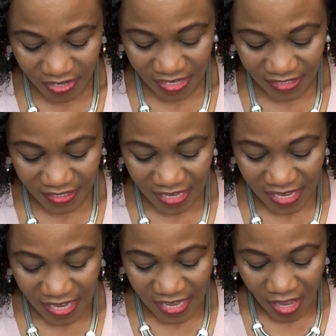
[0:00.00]
is
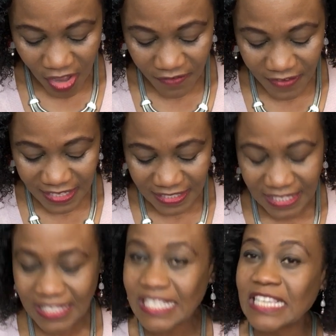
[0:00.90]
on verse
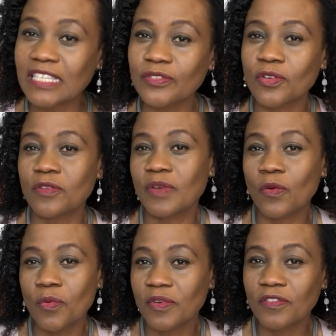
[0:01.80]
16, it's talking about a
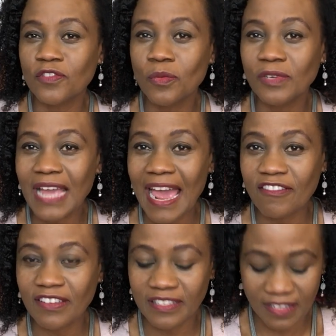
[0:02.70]
woman of noble
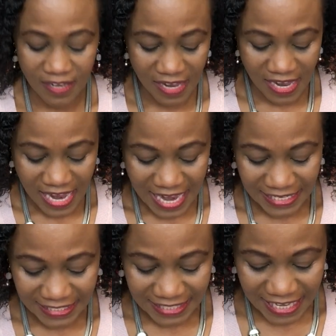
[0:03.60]
character. And it
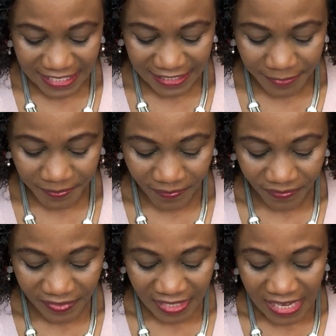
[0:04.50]
says,
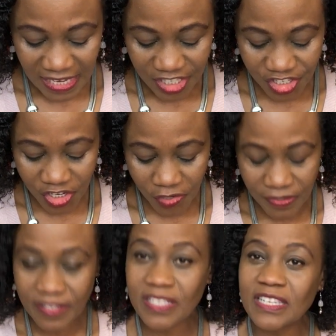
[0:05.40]
she
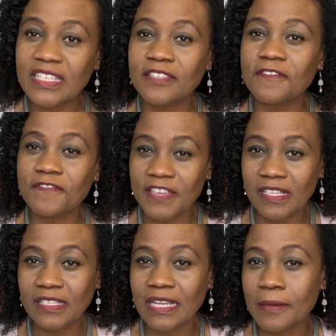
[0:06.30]
considers a
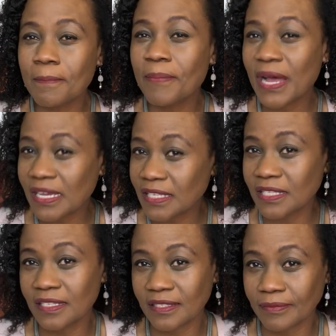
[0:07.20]
field and buys
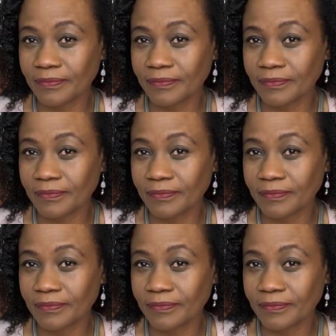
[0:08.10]
it.